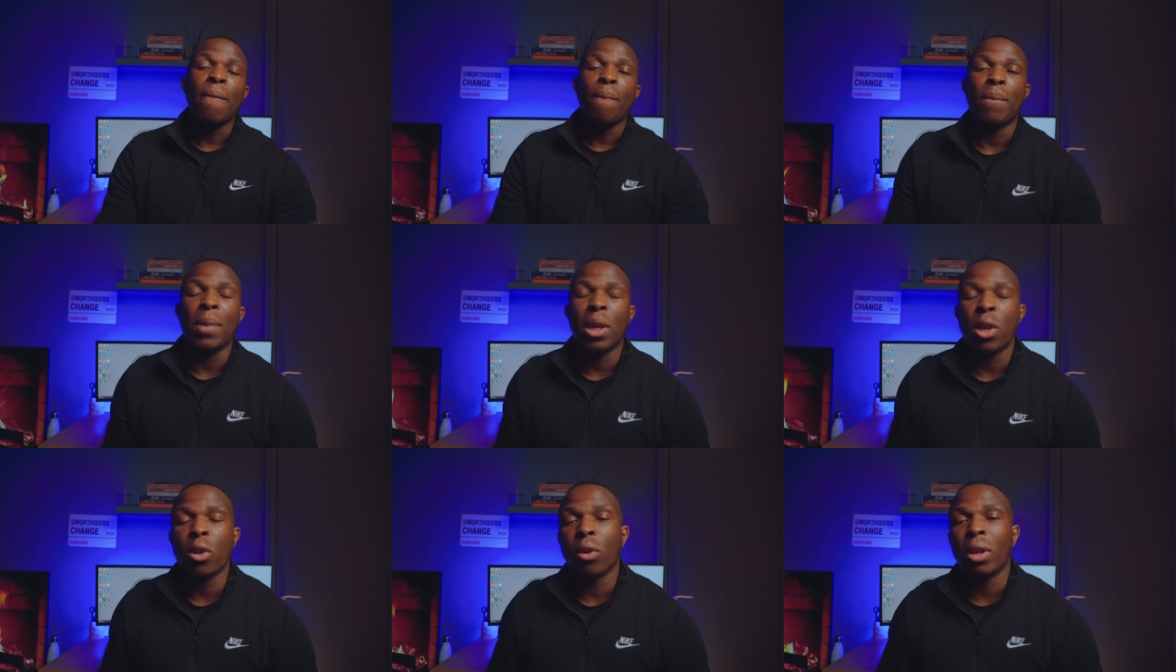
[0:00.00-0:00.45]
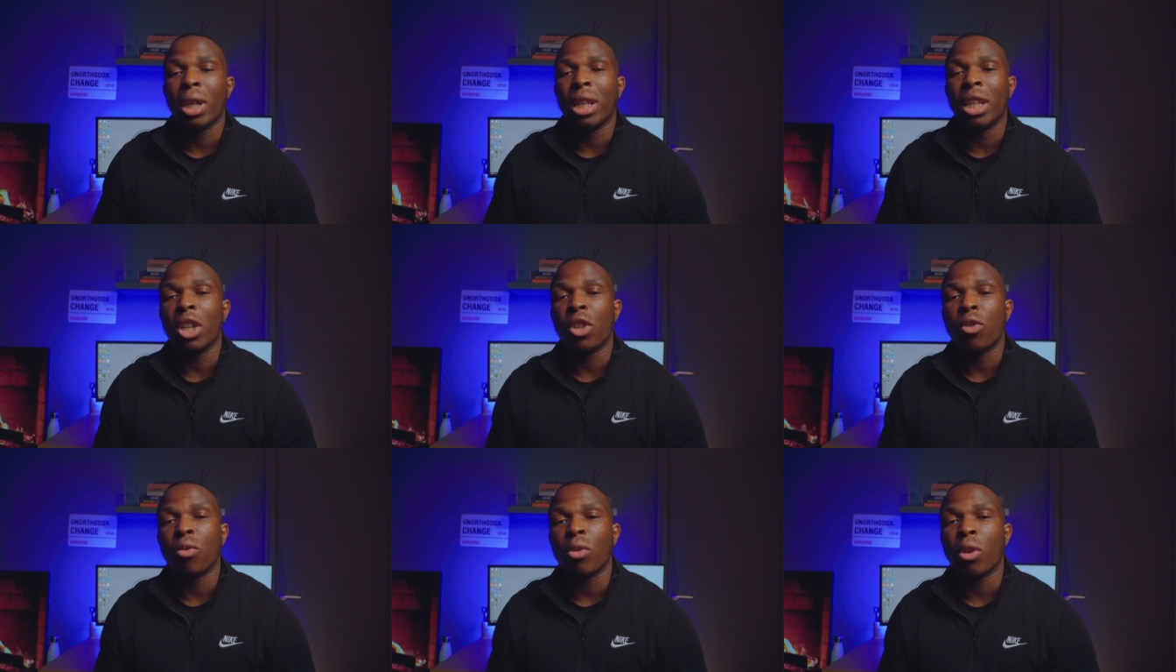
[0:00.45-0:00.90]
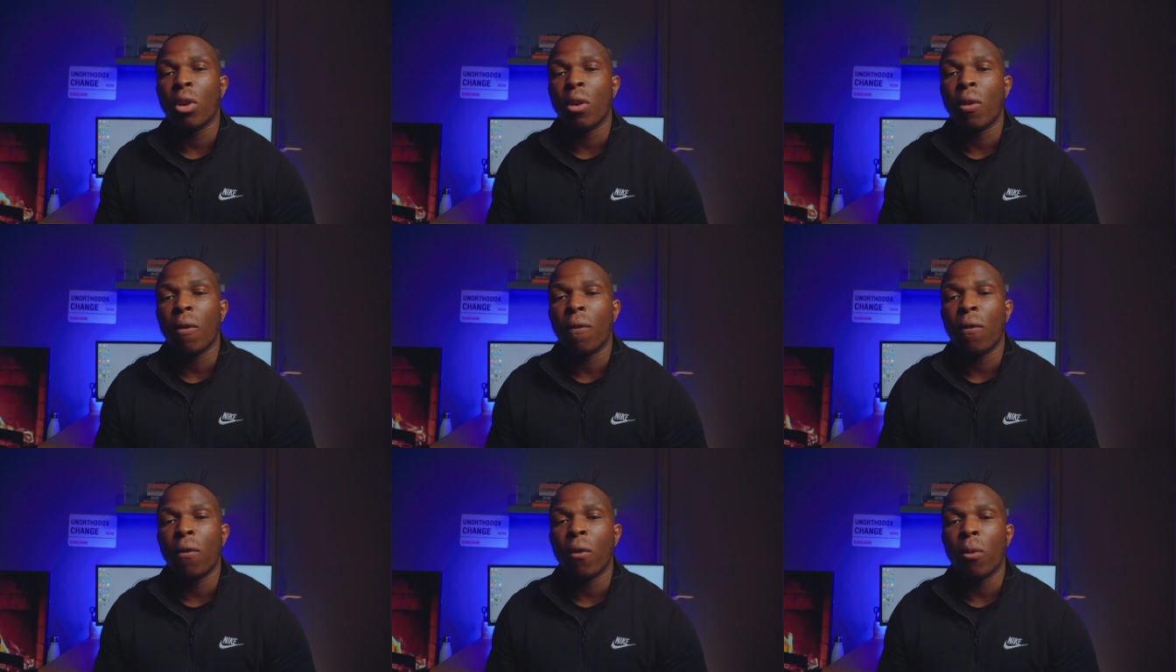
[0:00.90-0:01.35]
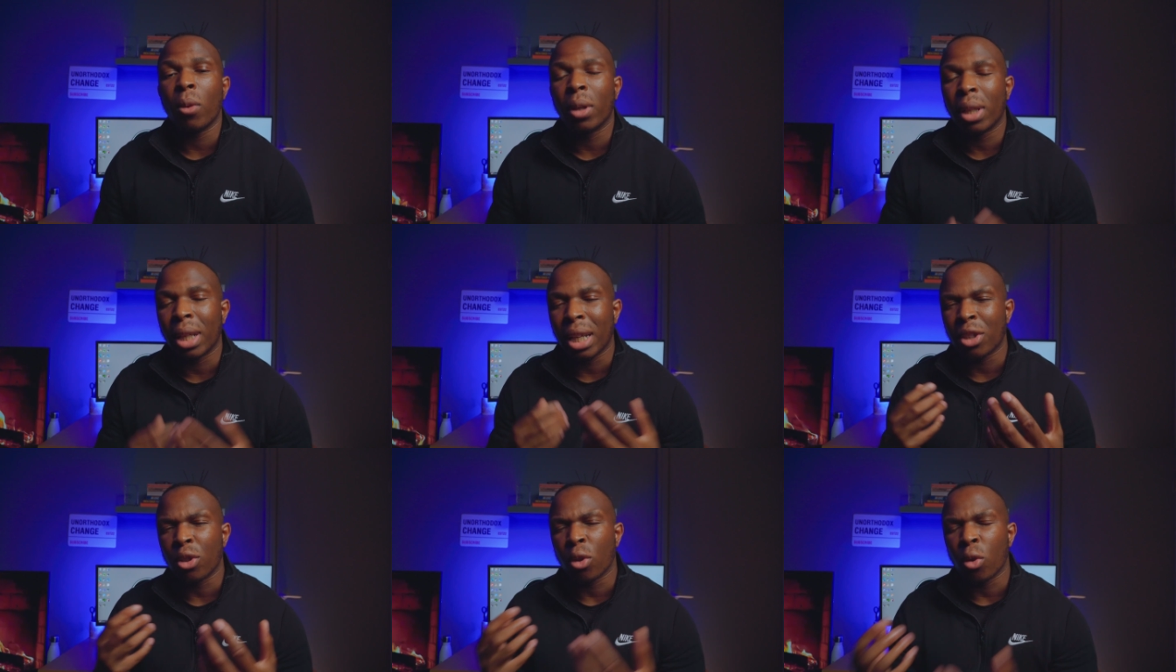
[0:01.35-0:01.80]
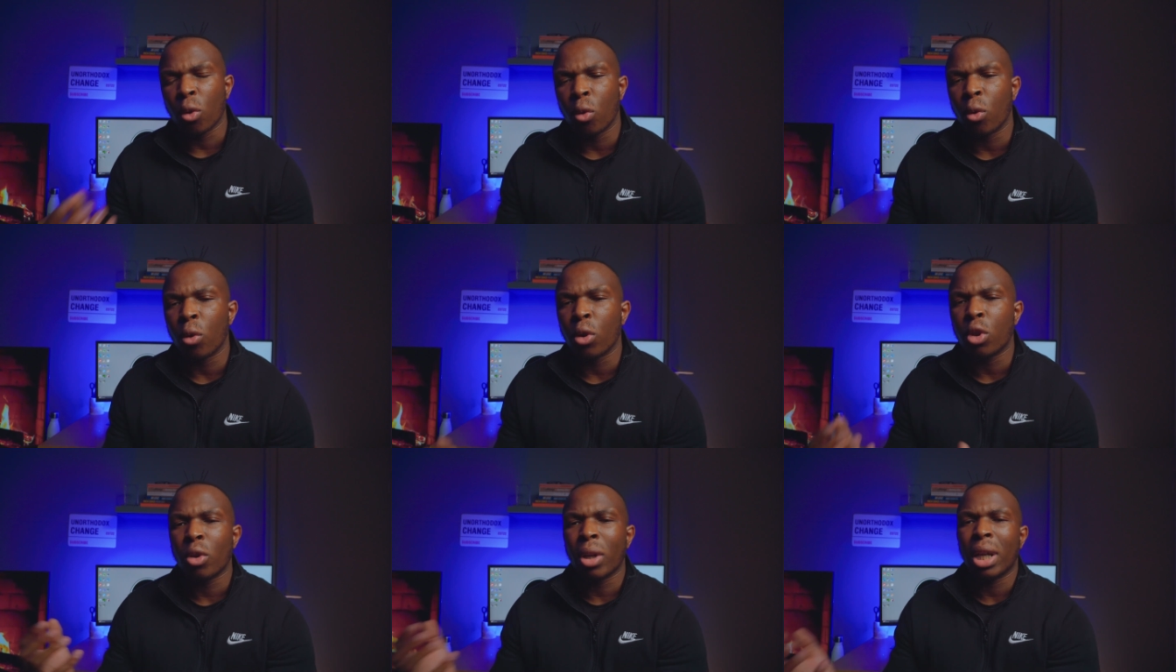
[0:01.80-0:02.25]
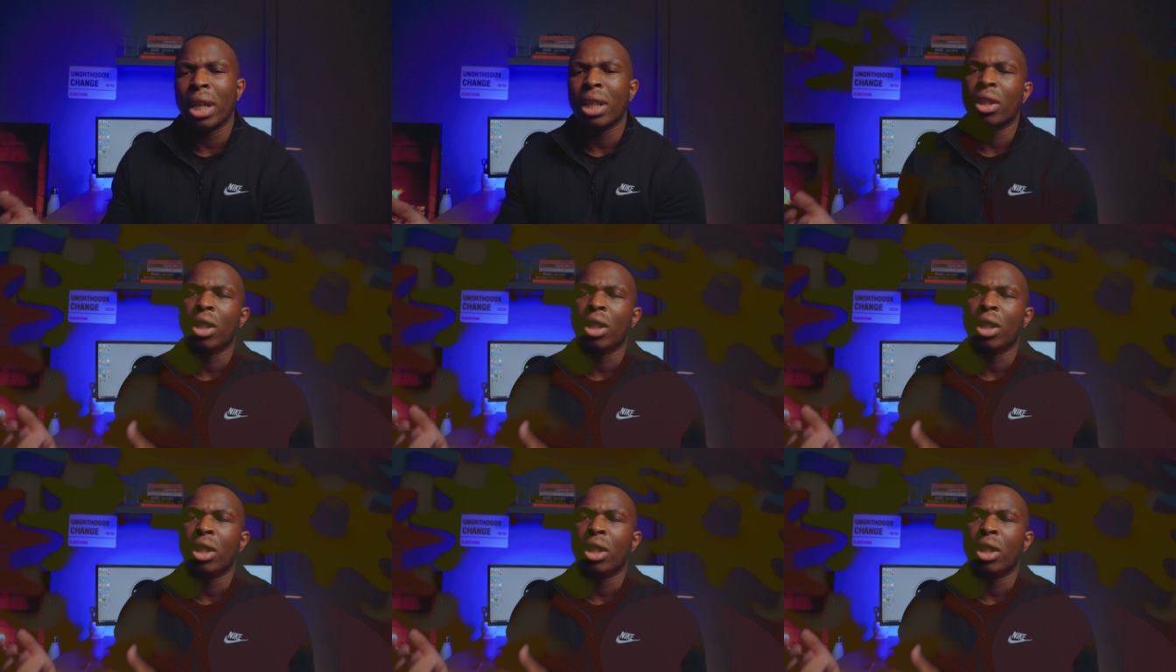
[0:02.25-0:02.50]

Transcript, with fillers: be in your industry going forward as you're all trying